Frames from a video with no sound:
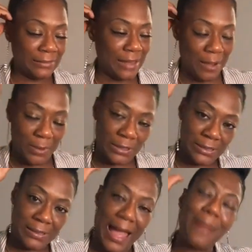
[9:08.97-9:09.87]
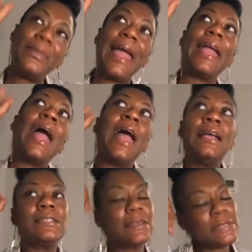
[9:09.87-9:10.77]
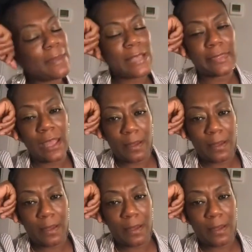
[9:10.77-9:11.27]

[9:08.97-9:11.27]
I'm like, sometimes I think